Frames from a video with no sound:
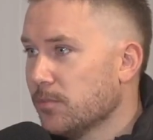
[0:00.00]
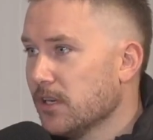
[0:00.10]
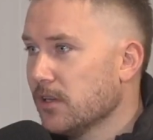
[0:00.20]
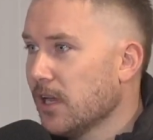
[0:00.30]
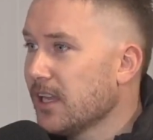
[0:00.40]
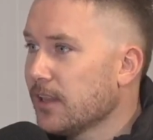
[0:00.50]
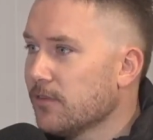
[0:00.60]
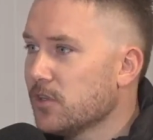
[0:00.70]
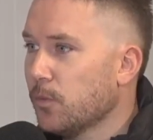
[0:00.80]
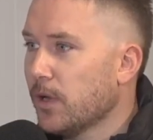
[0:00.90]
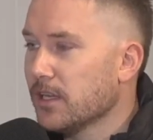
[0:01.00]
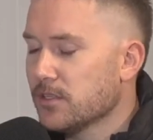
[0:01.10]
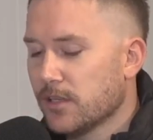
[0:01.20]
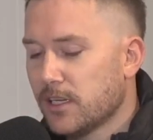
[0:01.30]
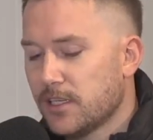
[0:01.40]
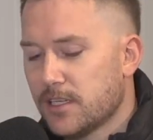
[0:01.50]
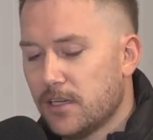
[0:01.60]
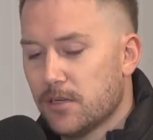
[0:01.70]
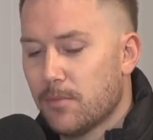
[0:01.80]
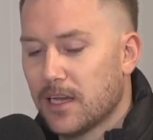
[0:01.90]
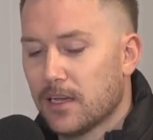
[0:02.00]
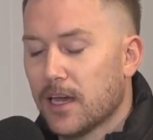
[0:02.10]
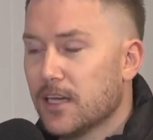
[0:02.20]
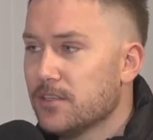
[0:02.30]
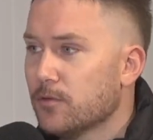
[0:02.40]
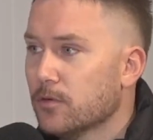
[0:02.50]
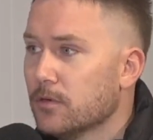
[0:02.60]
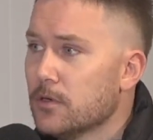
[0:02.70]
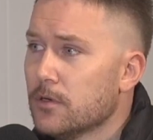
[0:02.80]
and he loves the wet, so I think he's easy to make a case for.